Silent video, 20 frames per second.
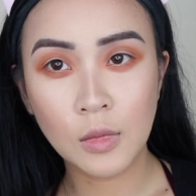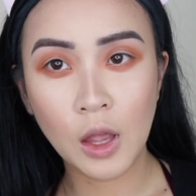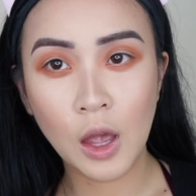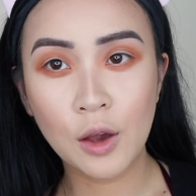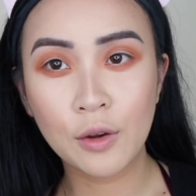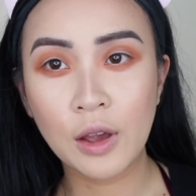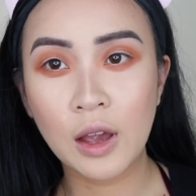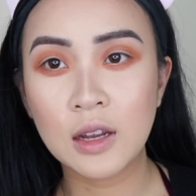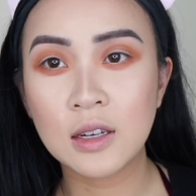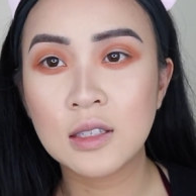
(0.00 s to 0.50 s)

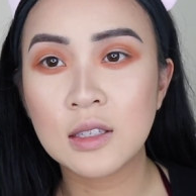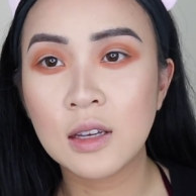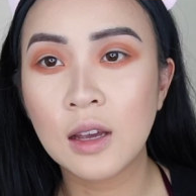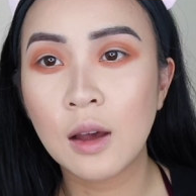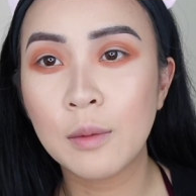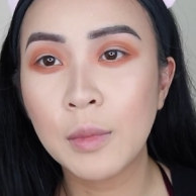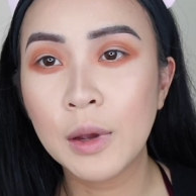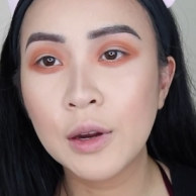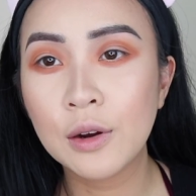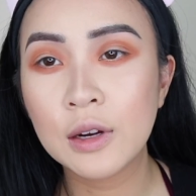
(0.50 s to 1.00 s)
Okay, to
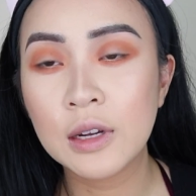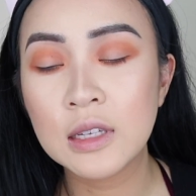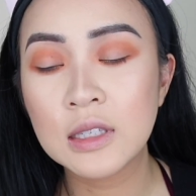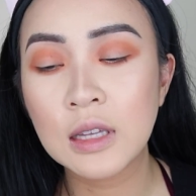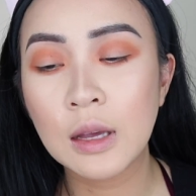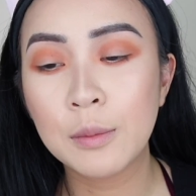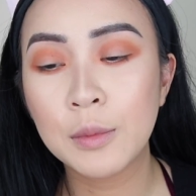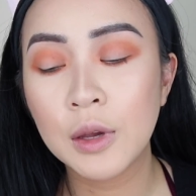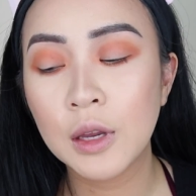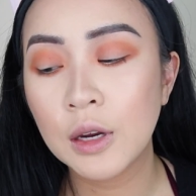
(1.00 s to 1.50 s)
cut my crease,
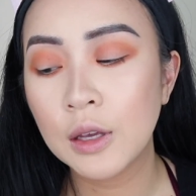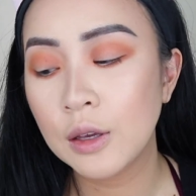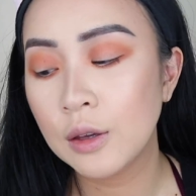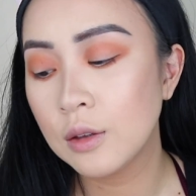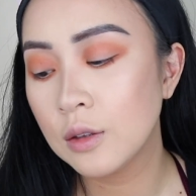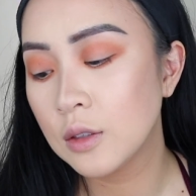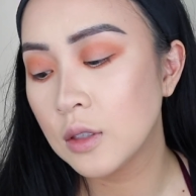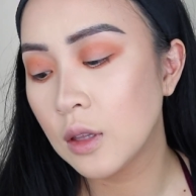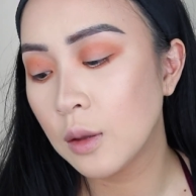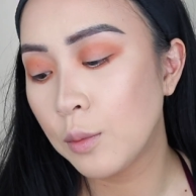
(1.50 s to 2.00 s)
I'm gonna
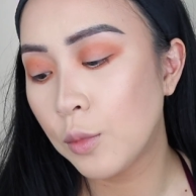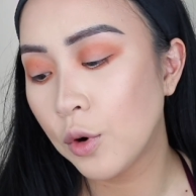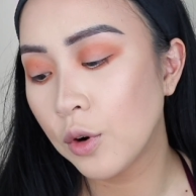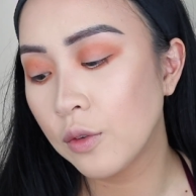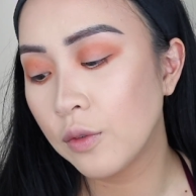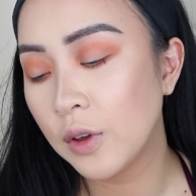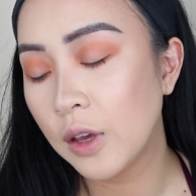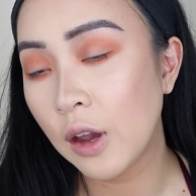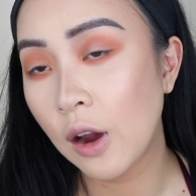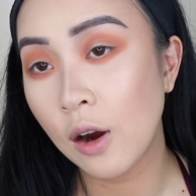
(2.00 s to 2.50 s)
use the
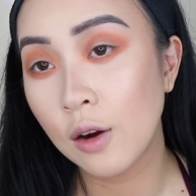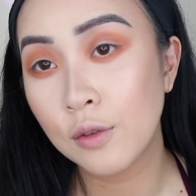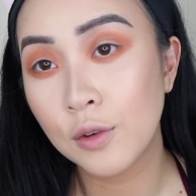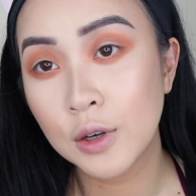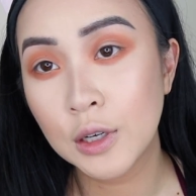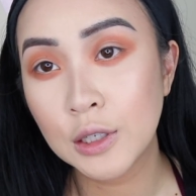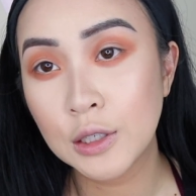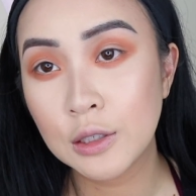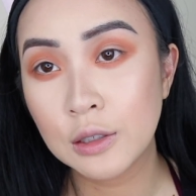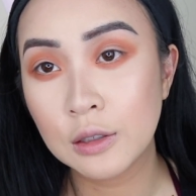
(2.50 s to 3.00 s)
Morphe
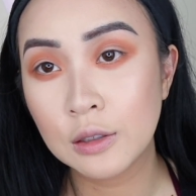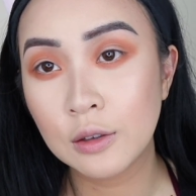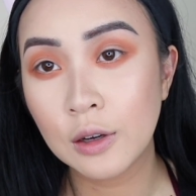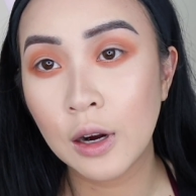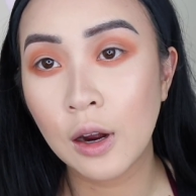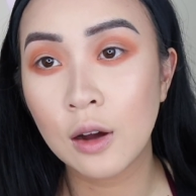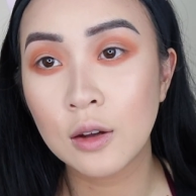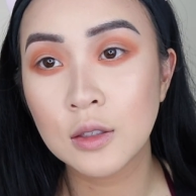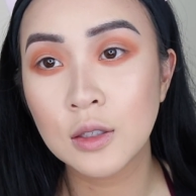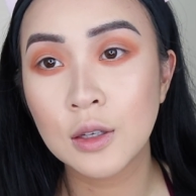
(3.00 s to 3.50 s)
R42. I
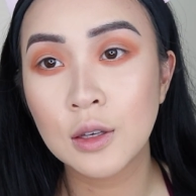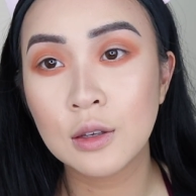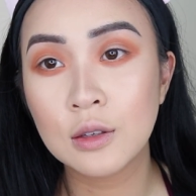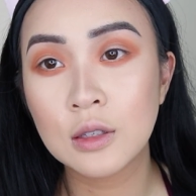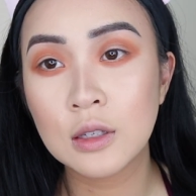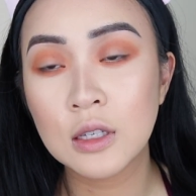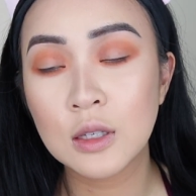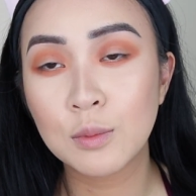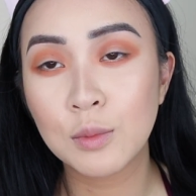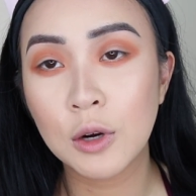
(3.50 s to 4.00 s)
also use
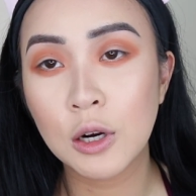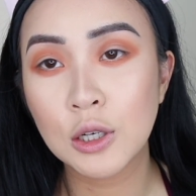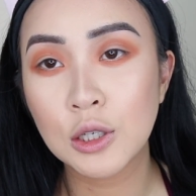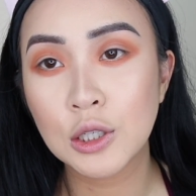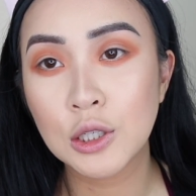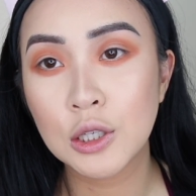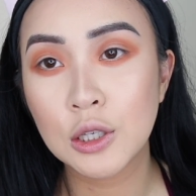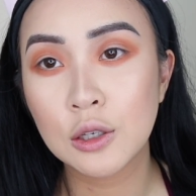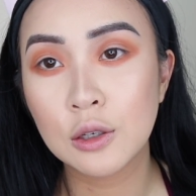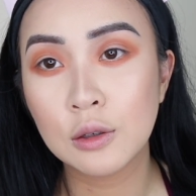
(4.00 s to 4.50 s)
this brush
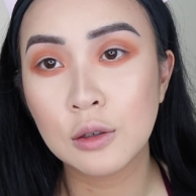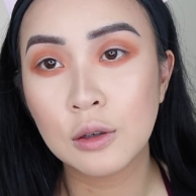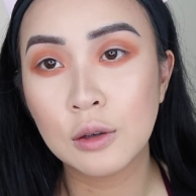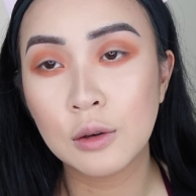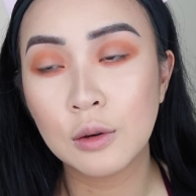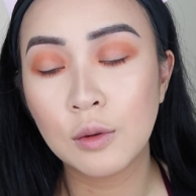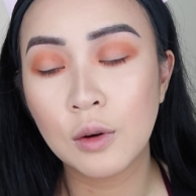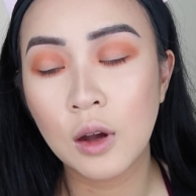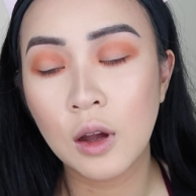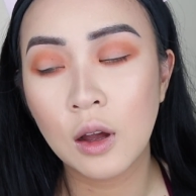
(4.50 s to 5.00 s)

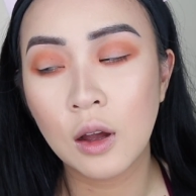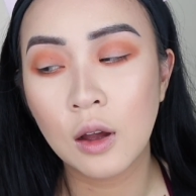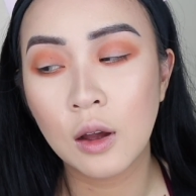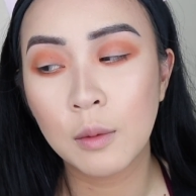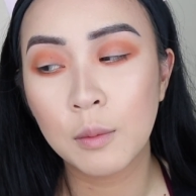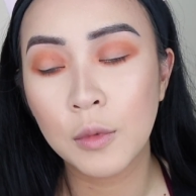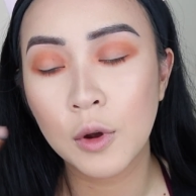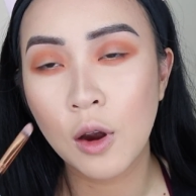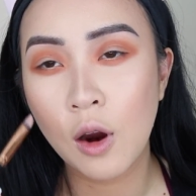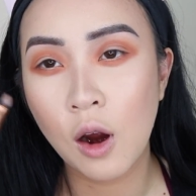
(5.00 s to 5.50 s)
to
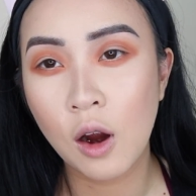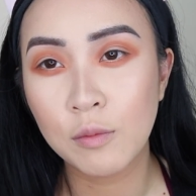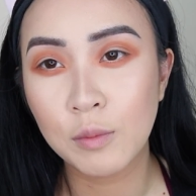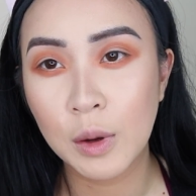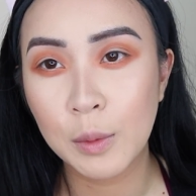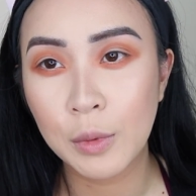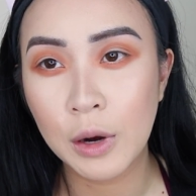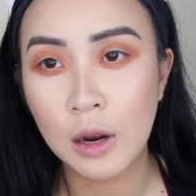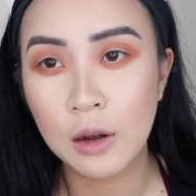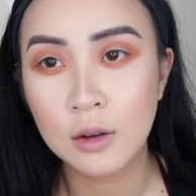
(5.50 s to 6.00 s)
carve my
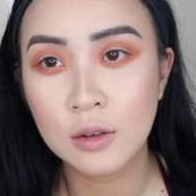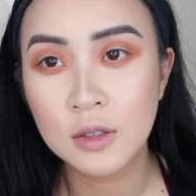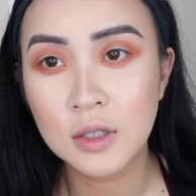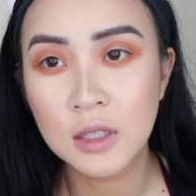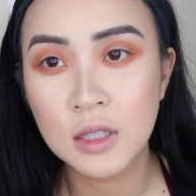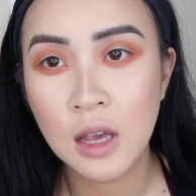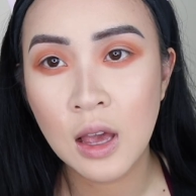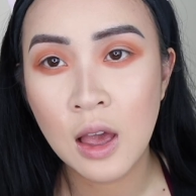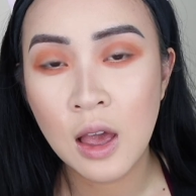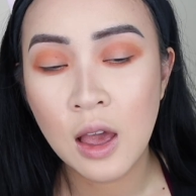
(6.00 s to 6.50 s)

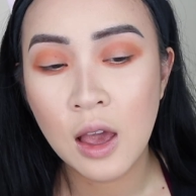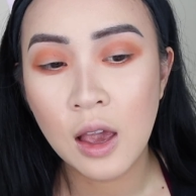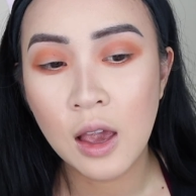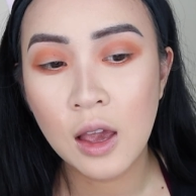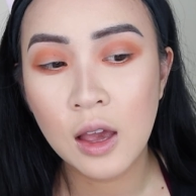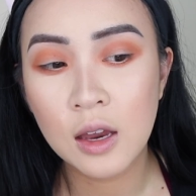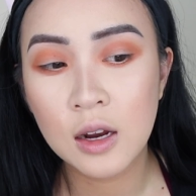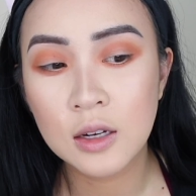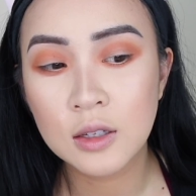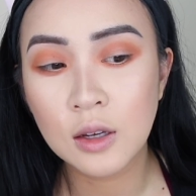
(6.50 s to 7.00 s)
brows,
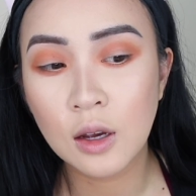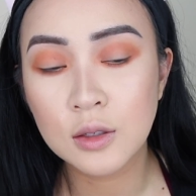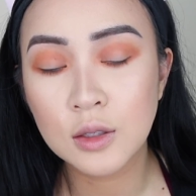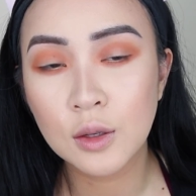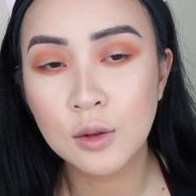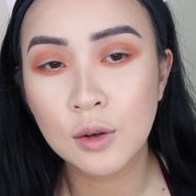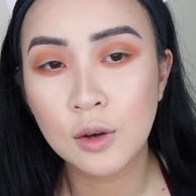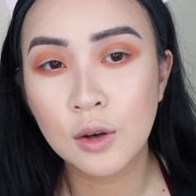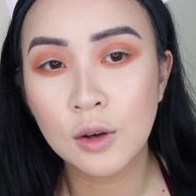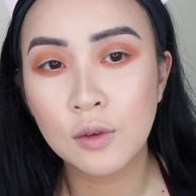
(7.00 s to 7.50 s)
and it's
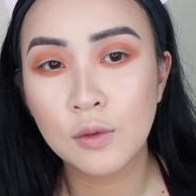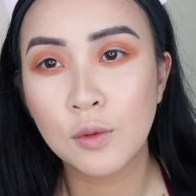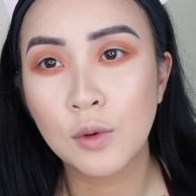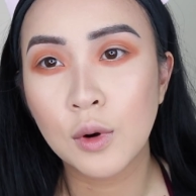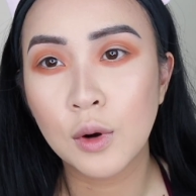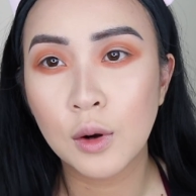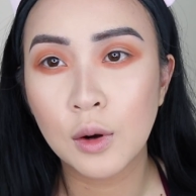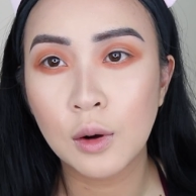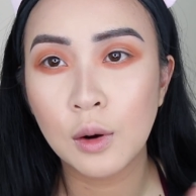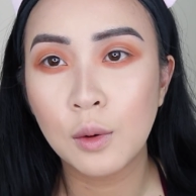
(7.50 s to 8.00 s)
also good
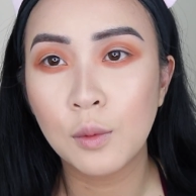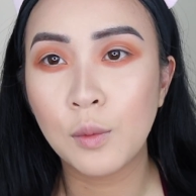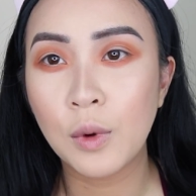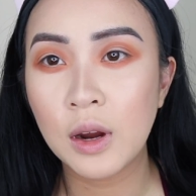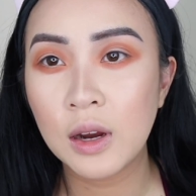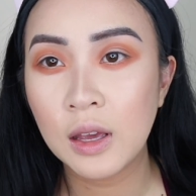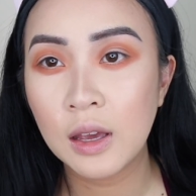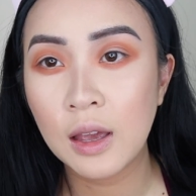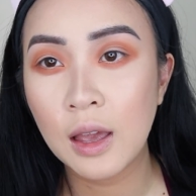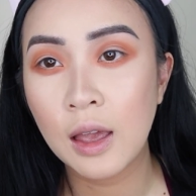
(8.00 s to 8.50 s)
for
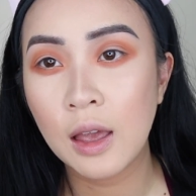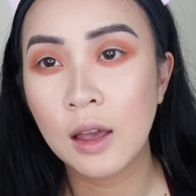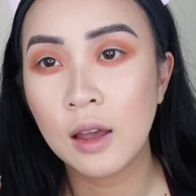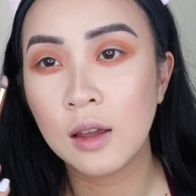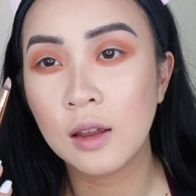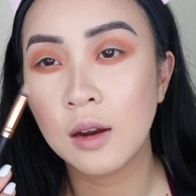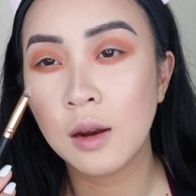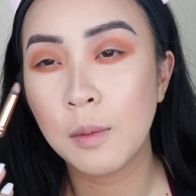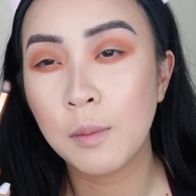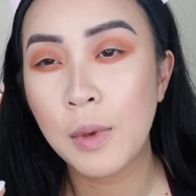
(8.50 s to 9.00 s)
wetting
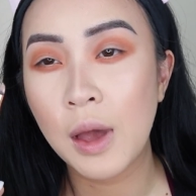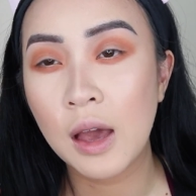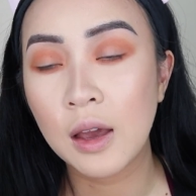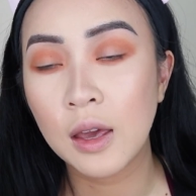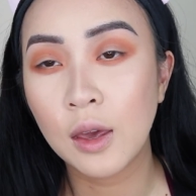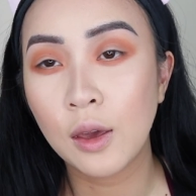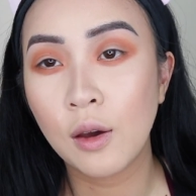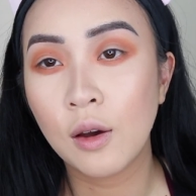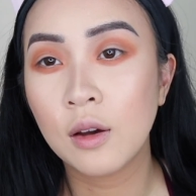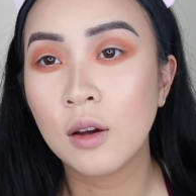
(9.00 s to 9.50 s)
and
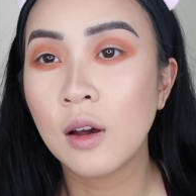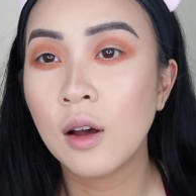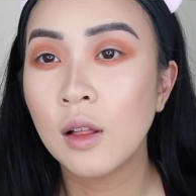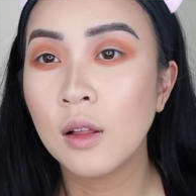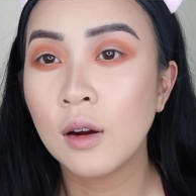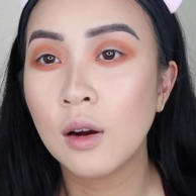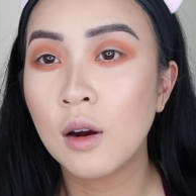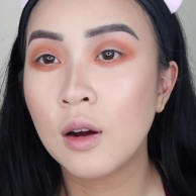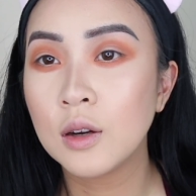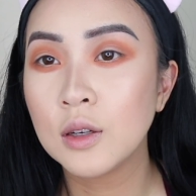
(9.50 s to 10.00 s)
packing on
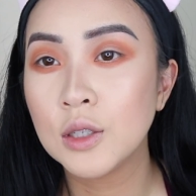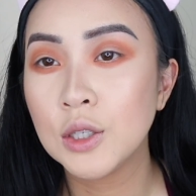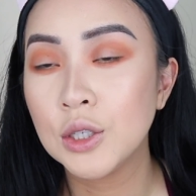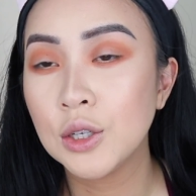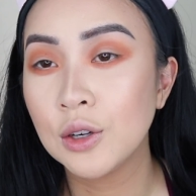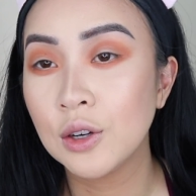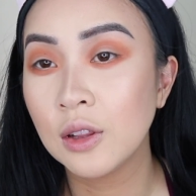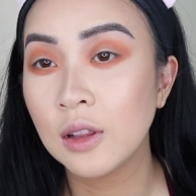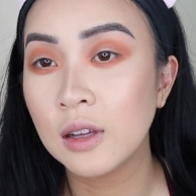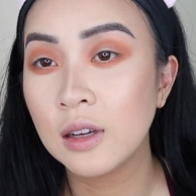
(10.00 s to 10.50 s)
color onto
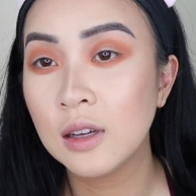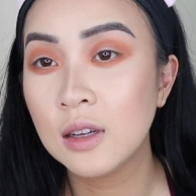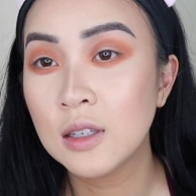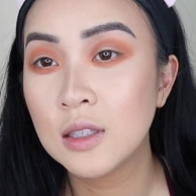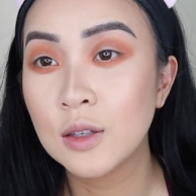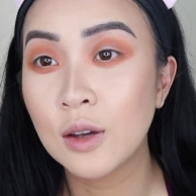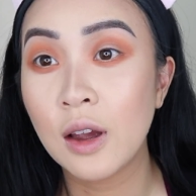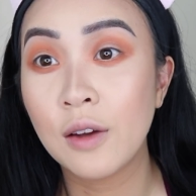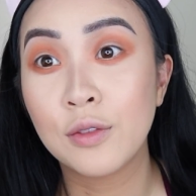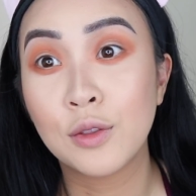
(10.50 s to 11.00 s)
your lid.
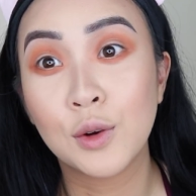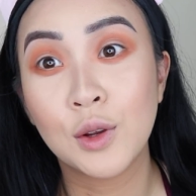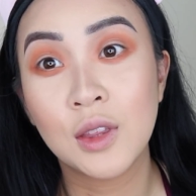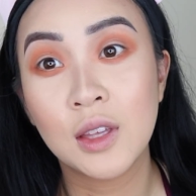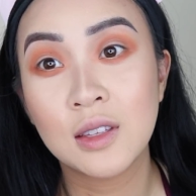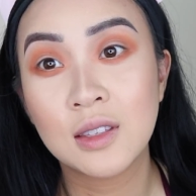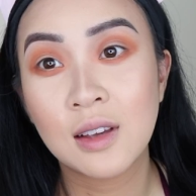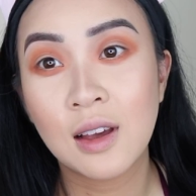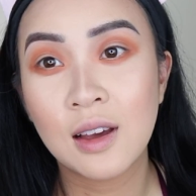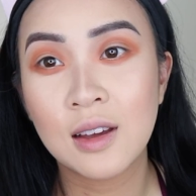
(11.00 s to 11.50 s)
So I have 3 of
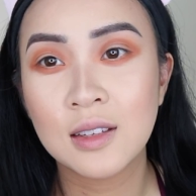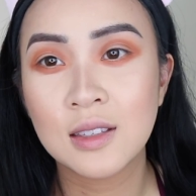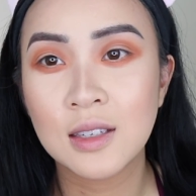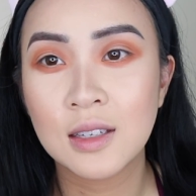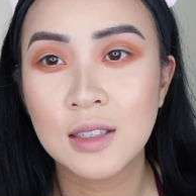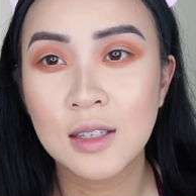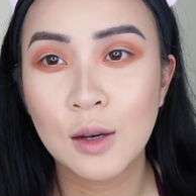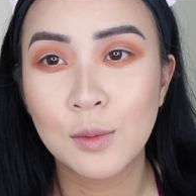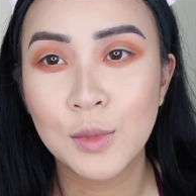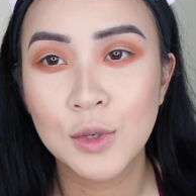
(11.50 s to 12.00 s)
these guys,
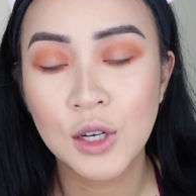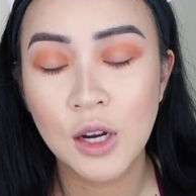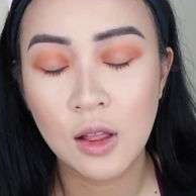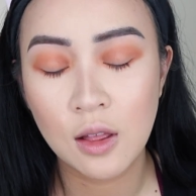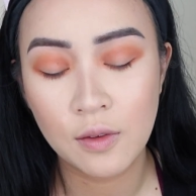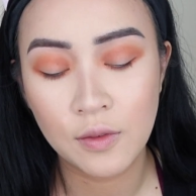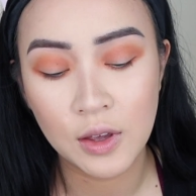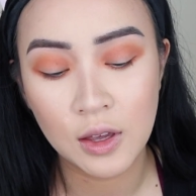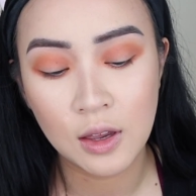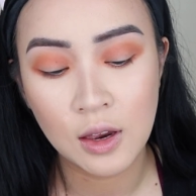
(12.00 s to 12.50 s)
that's how much I
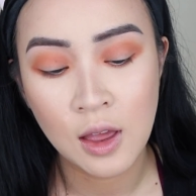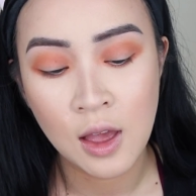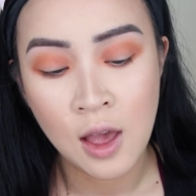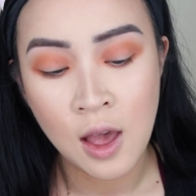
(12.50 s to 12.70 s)
love it.